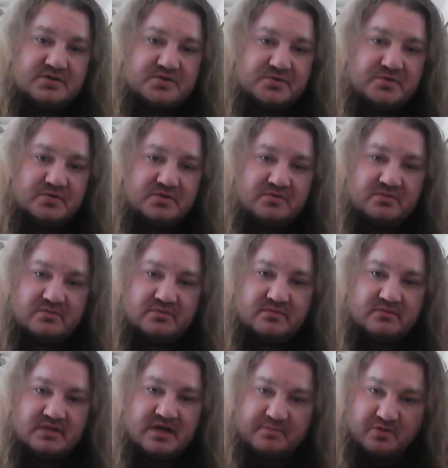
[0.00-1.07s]
drew
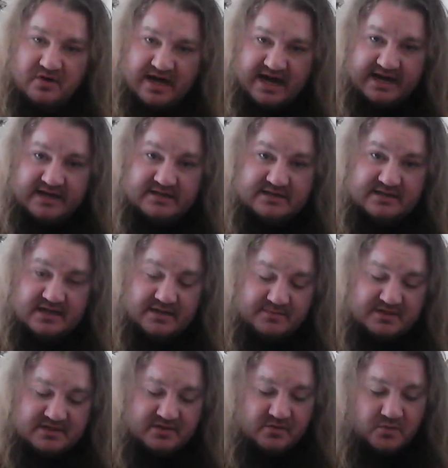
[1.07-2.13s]
#8 to
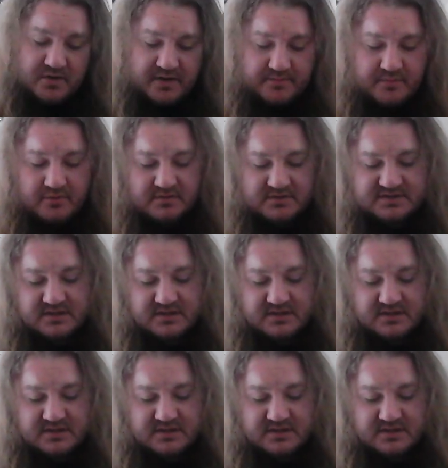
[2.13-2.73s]
come into the Rumble.